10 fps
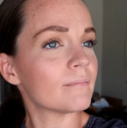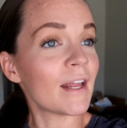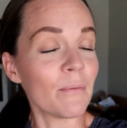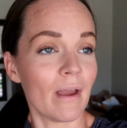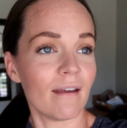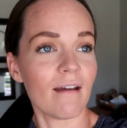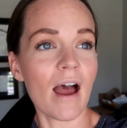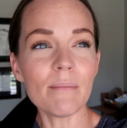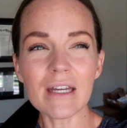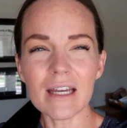Anyway,
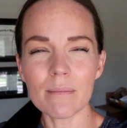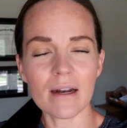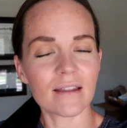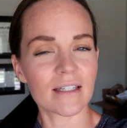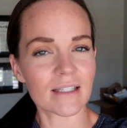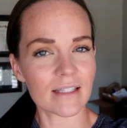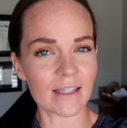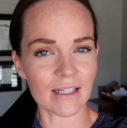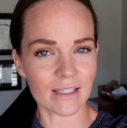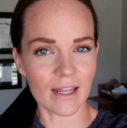I'm gonna come out of this
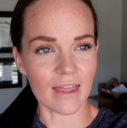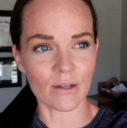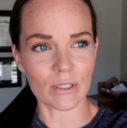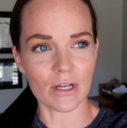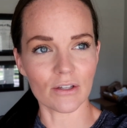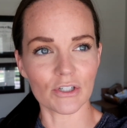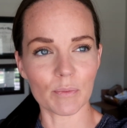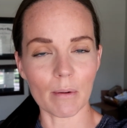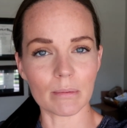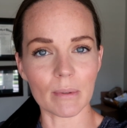less than $1,000
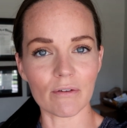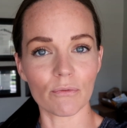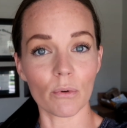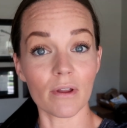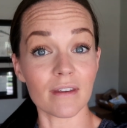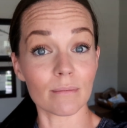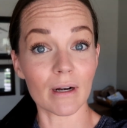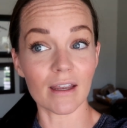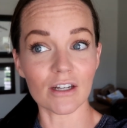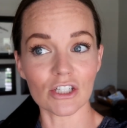probably for these
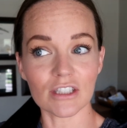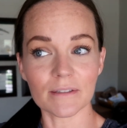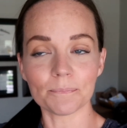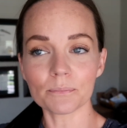medications,